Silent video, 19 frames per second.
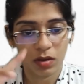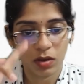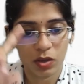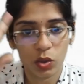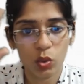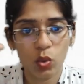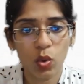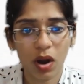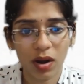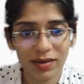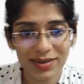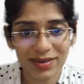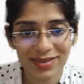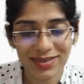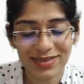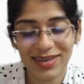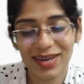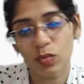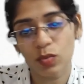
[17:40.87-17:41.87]
To
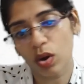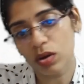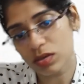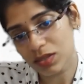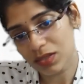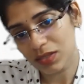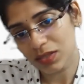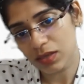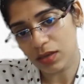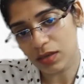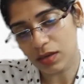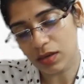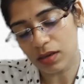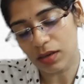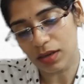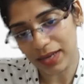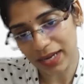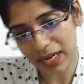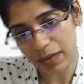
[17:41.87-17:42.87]
understand what is
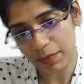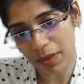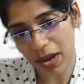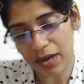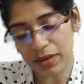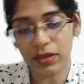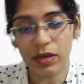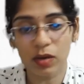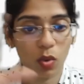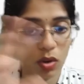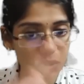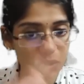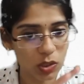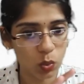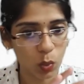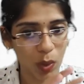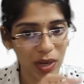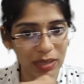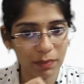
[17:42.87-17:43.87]
grey matter, what is
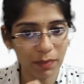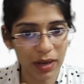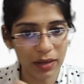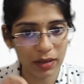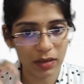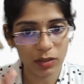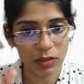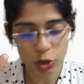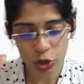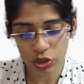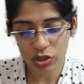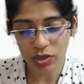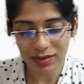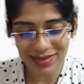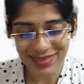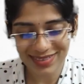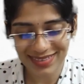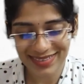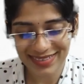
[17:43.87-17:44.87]
white matter, you should
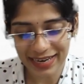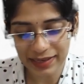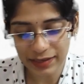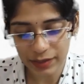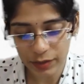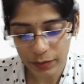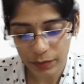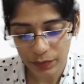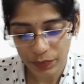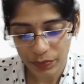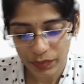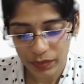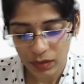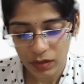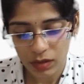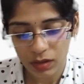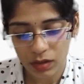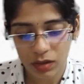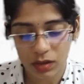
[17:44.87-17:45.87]
understand
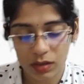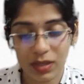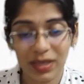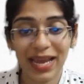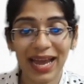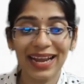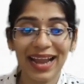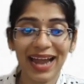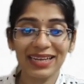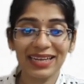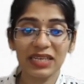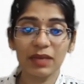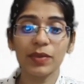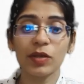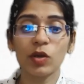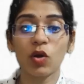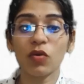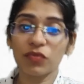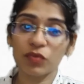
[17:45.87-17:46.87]
the
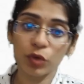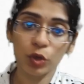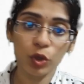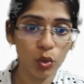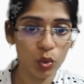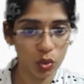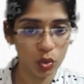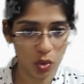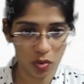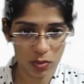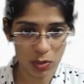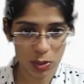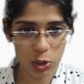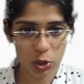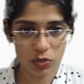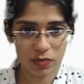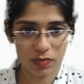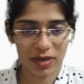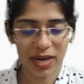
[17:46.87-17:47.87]
anatomy of
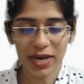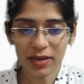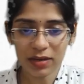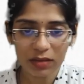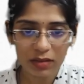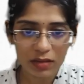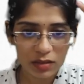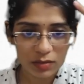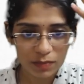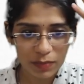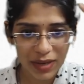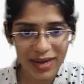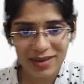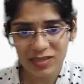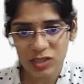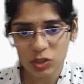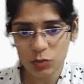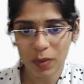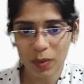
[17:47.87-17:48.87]
neurons, right? The
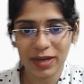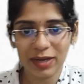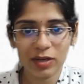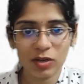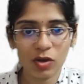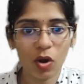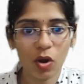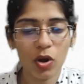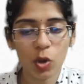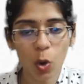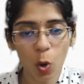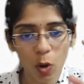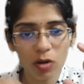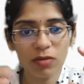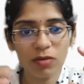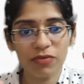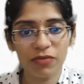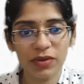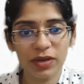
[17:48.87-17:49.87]
brain, spinal cord, all
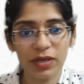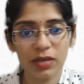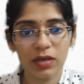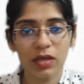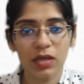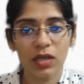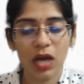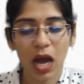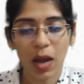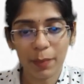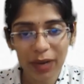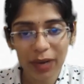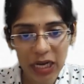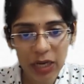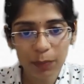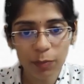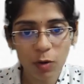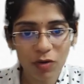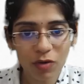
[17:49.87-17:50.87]
of it are made
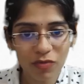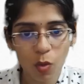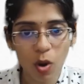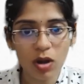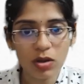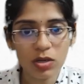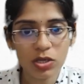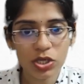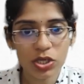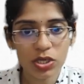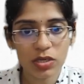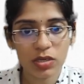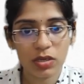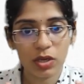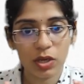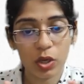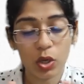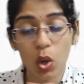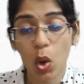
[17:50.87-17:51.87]
up of what?
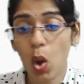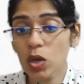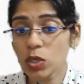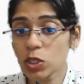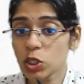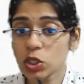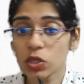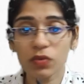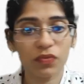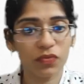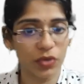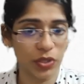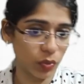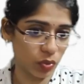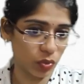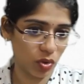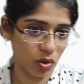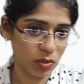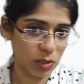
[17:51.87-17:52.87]
Lots of
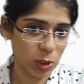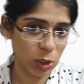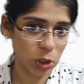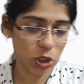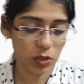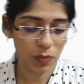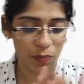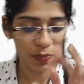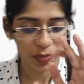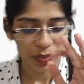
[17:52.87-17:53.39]
neurons.